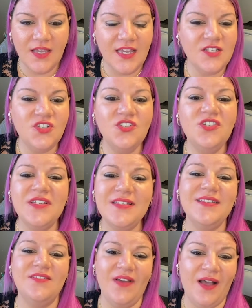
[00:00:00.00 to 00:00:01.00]
It's just
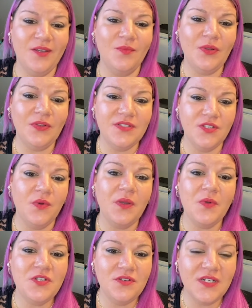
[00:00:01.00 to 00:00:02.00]
as valuable as knowing
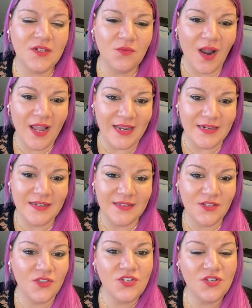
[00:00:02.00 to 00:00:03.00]
what you did right
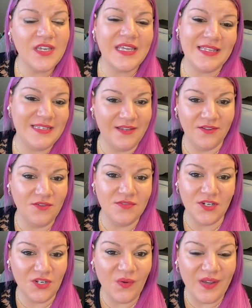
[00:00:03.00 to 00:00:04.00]
so that you can continue
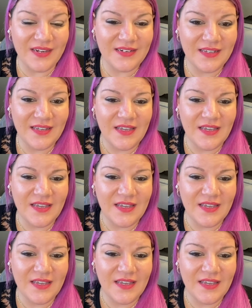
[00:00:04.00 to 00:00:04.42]
to do it.